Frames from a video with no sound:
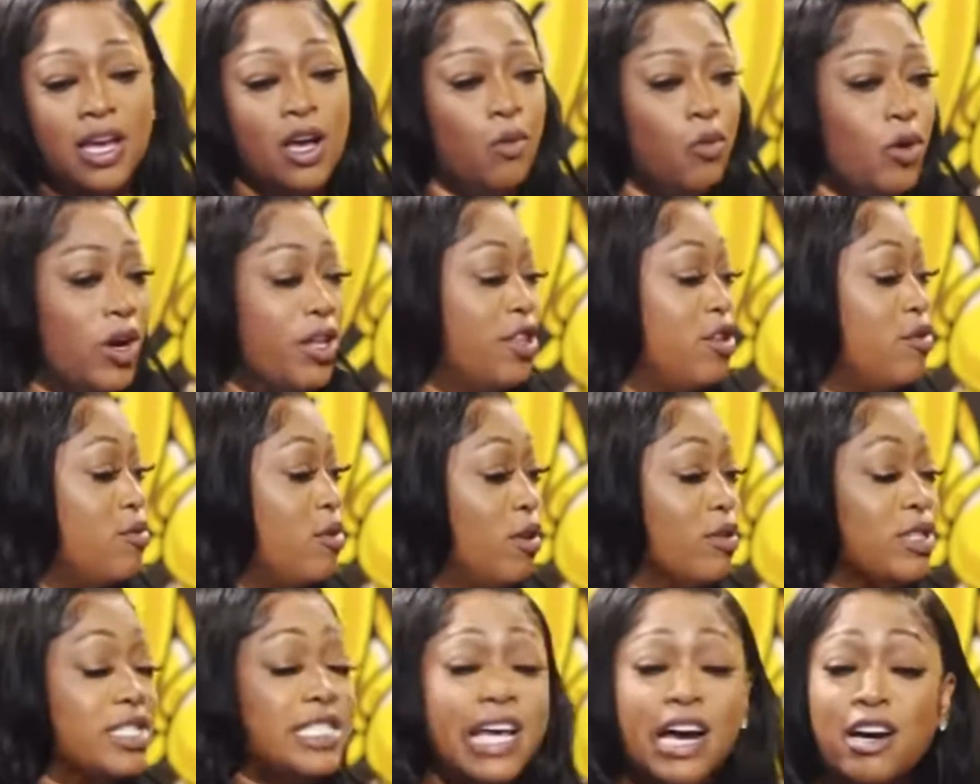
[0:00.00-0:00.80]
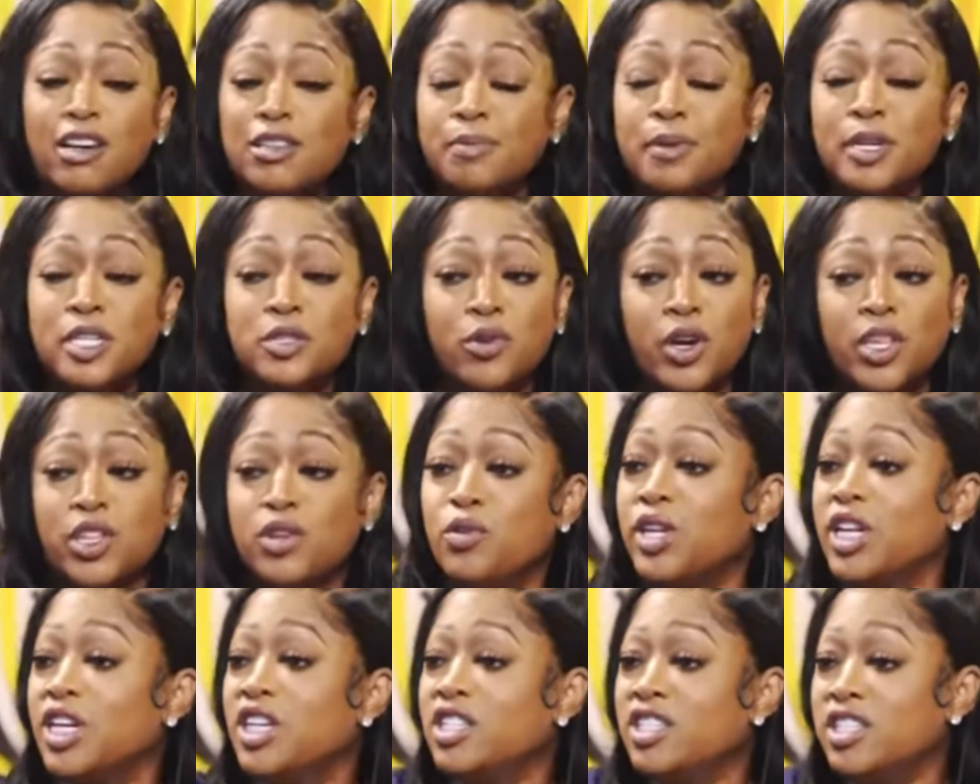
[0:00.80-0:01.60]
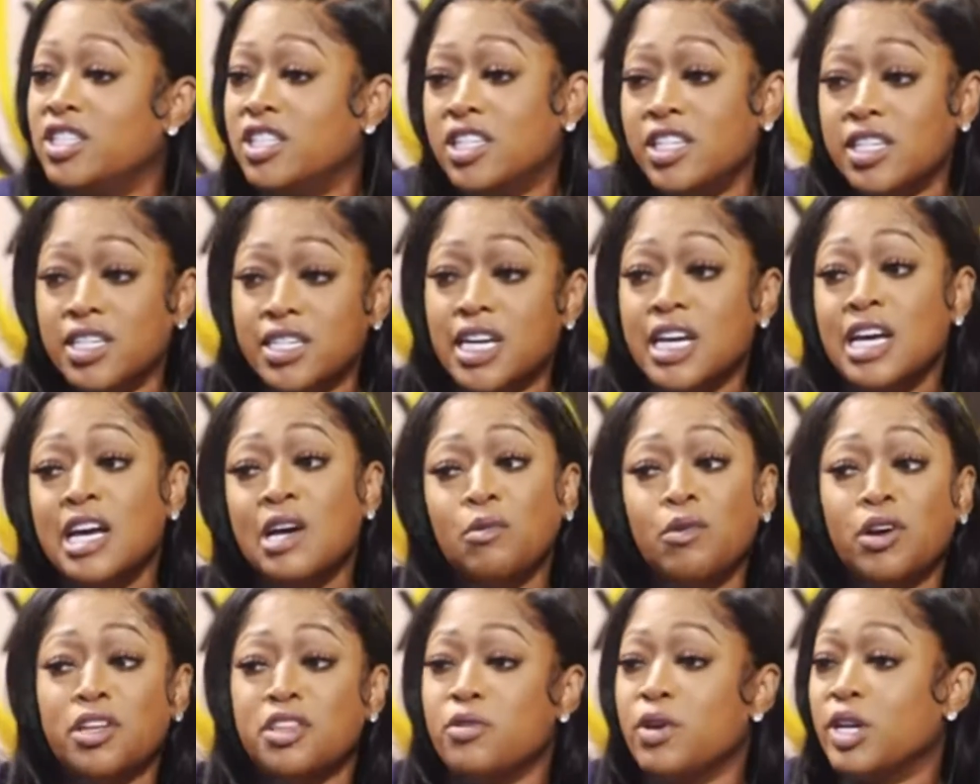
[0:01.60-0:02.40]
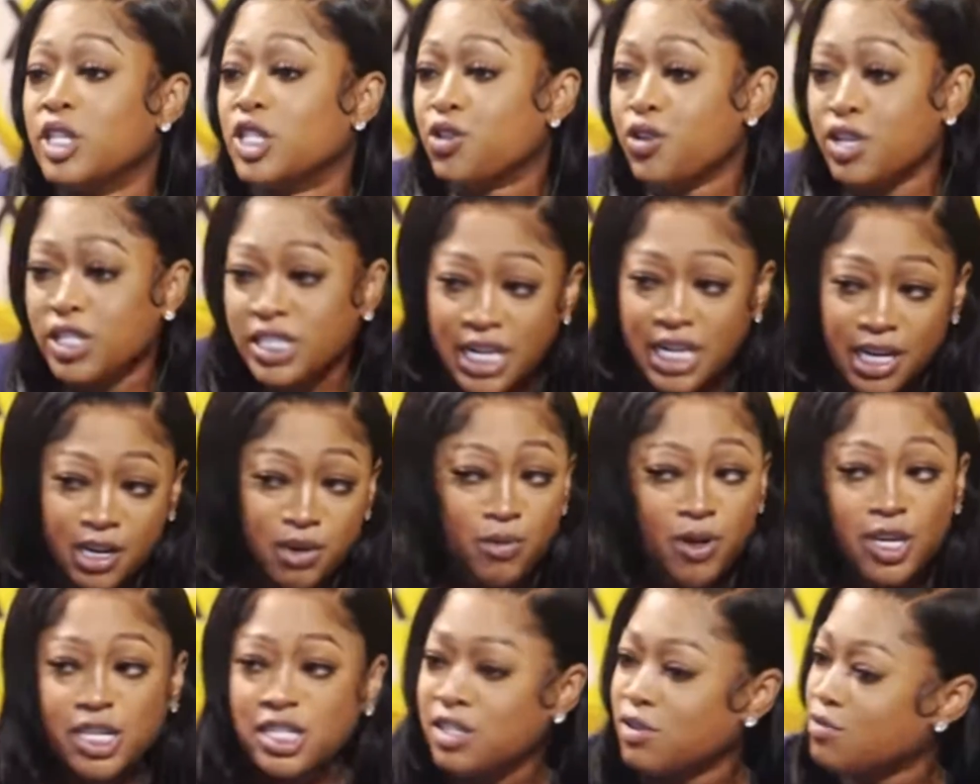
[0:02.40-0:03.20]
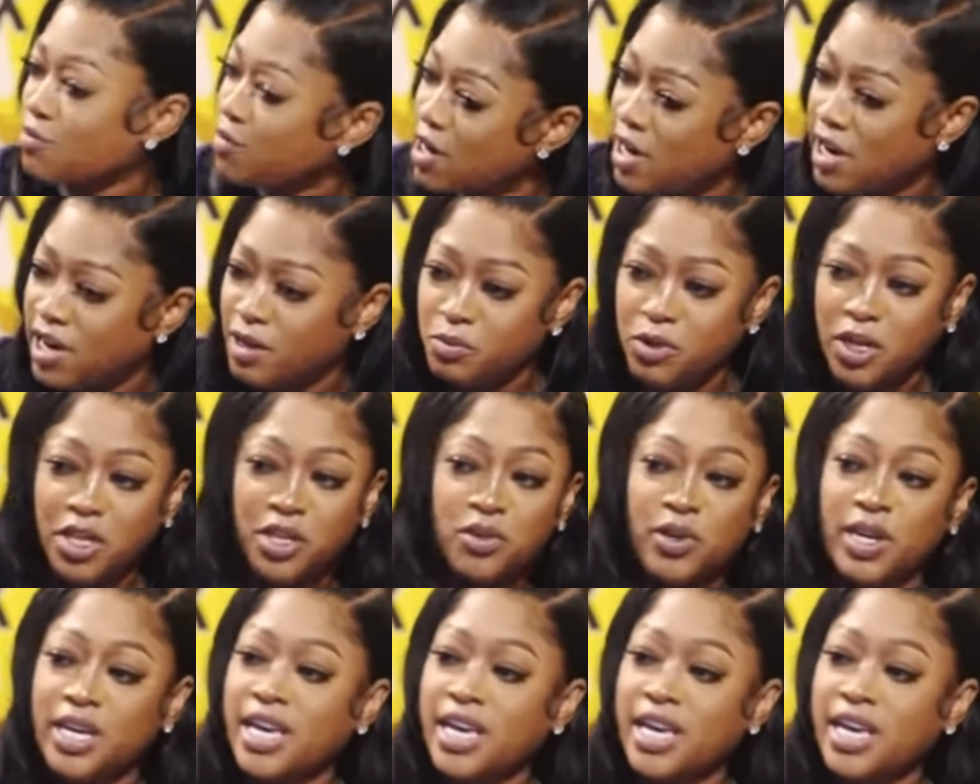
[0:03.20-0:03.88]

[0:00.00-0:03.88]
Whether you on South Beach, whether you in the hood, right. whether you at Trick Daddy restaurant, whether right.